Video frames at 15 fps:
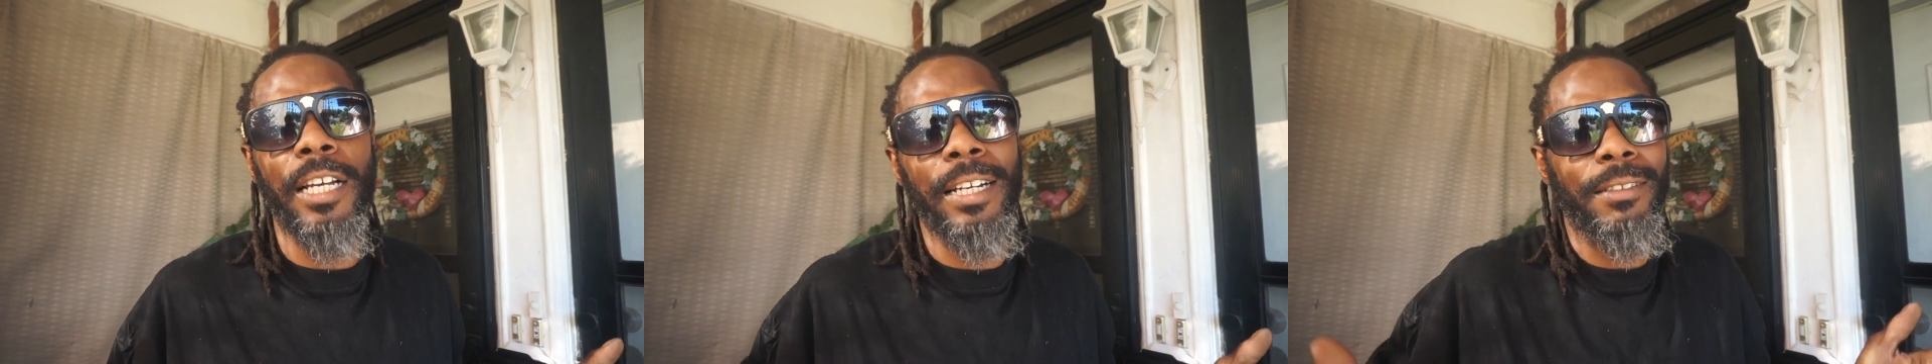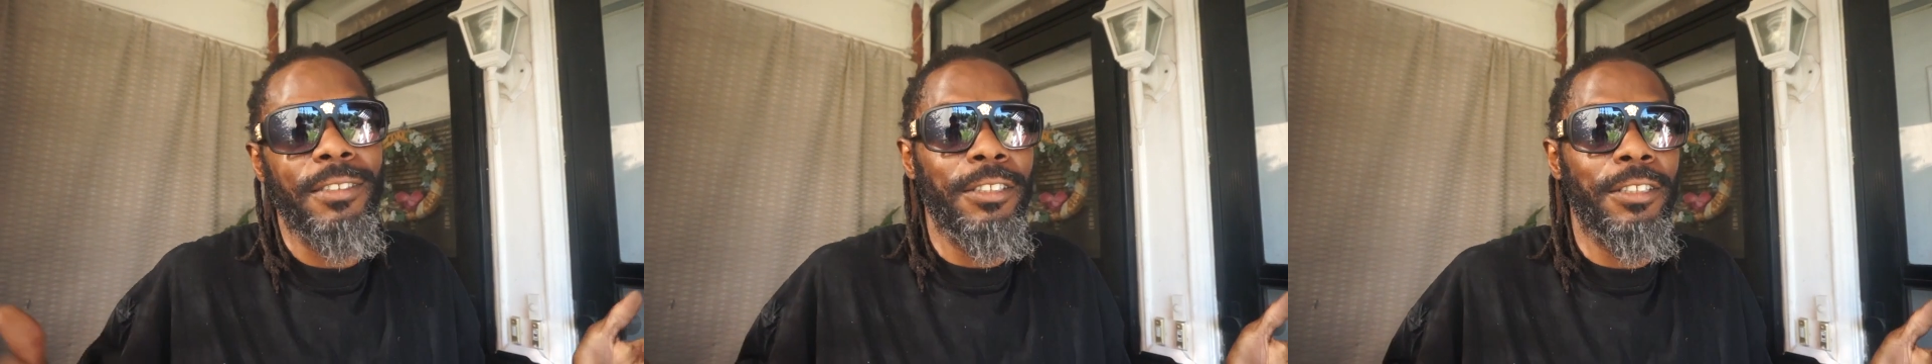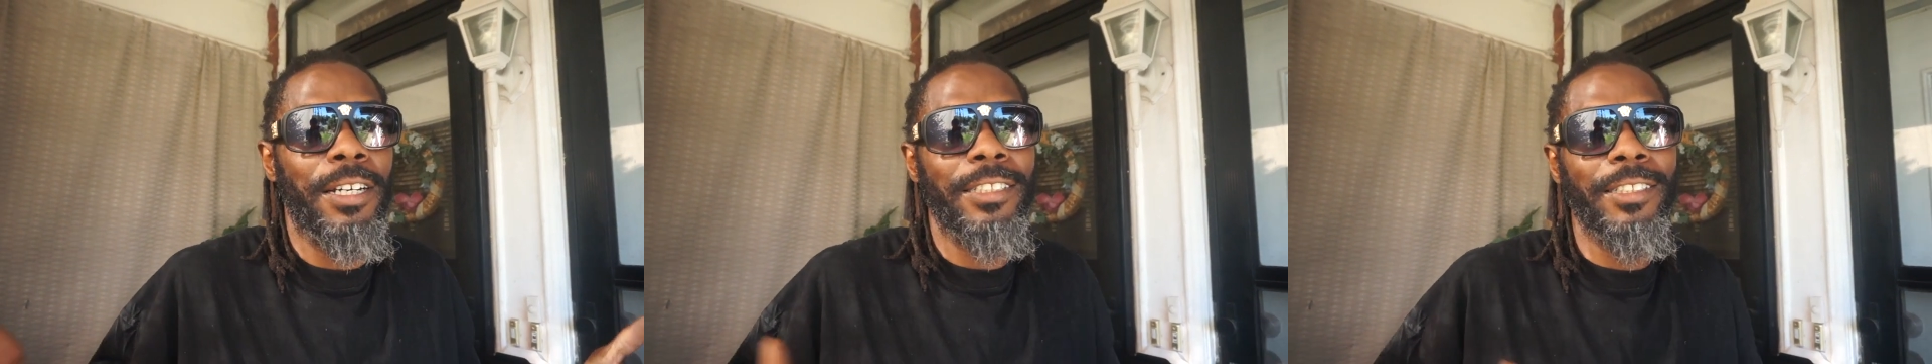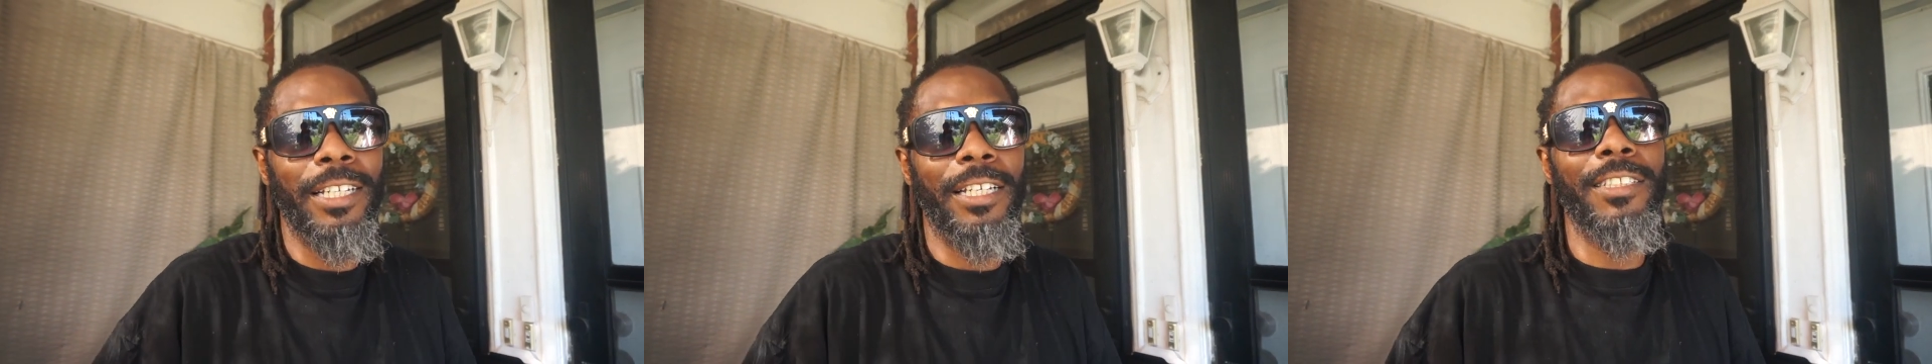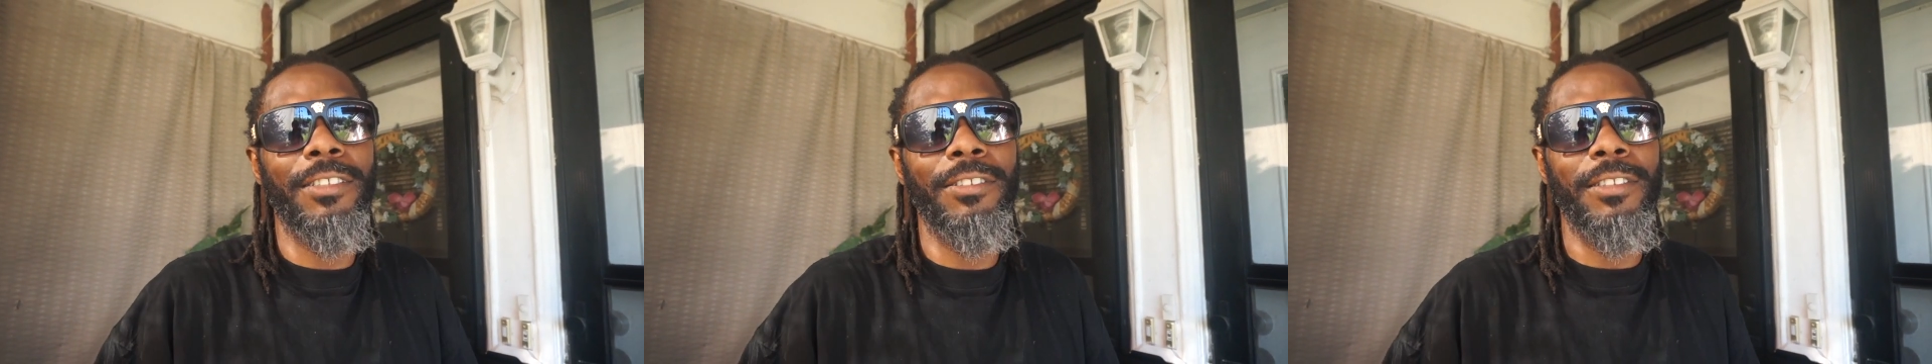I, you know, I
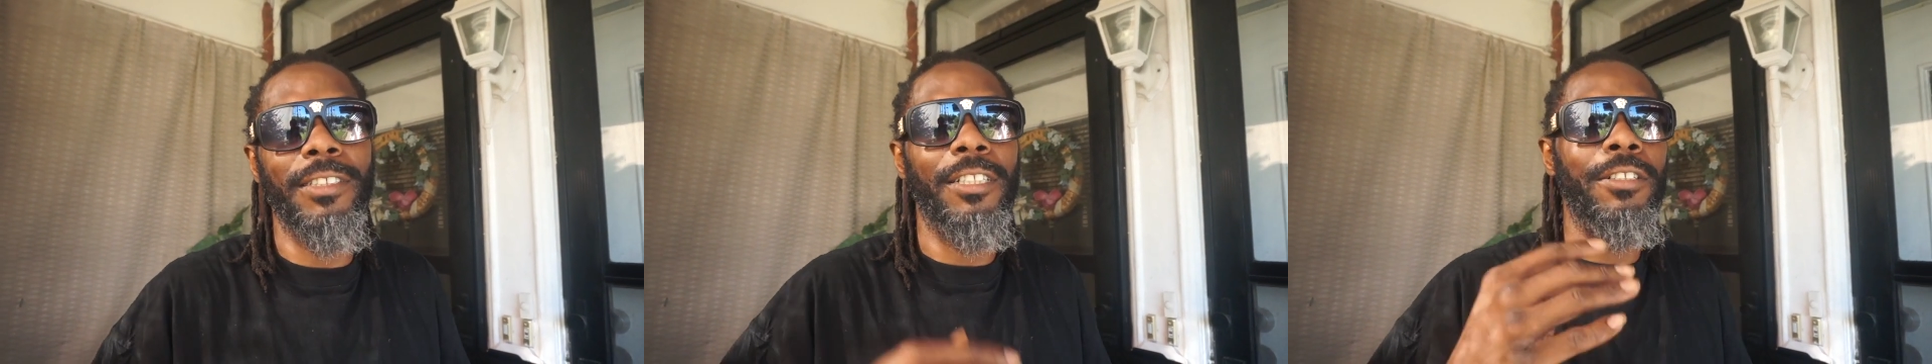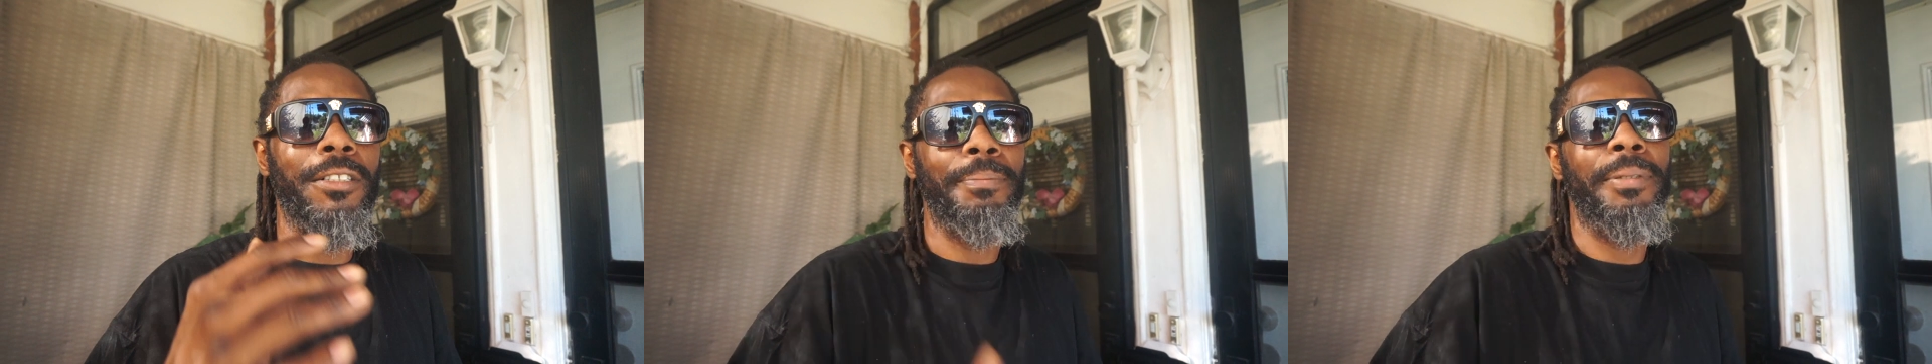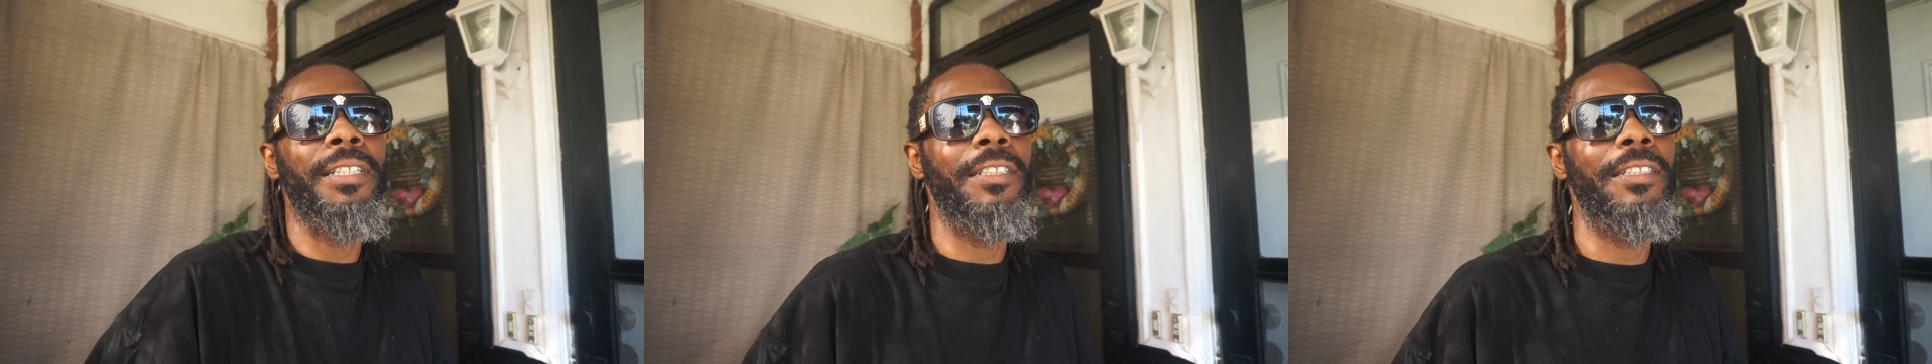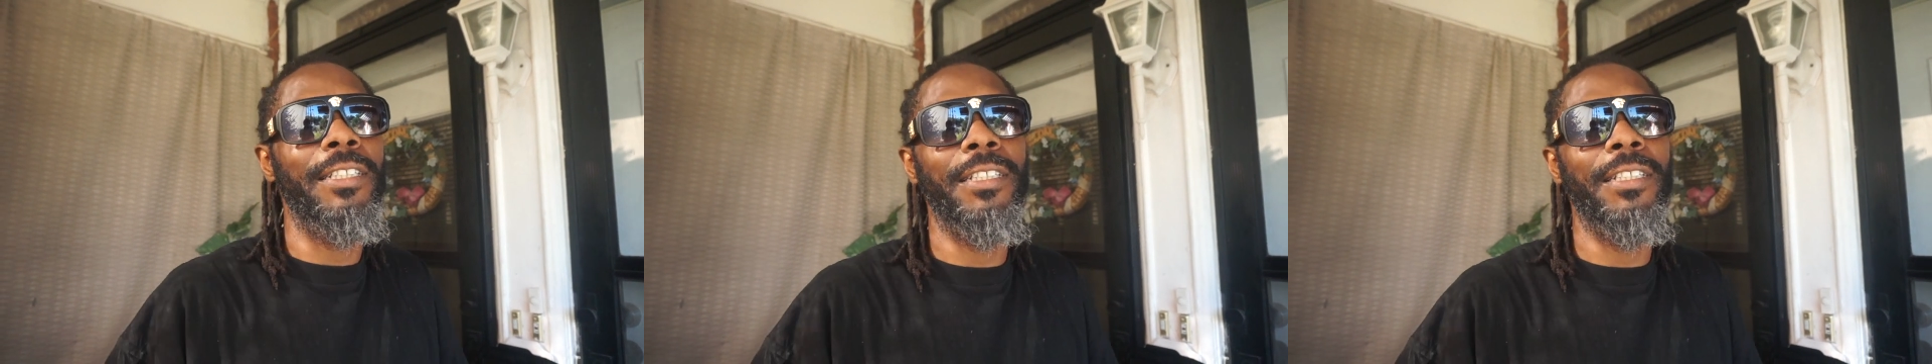challenge you to go and pick your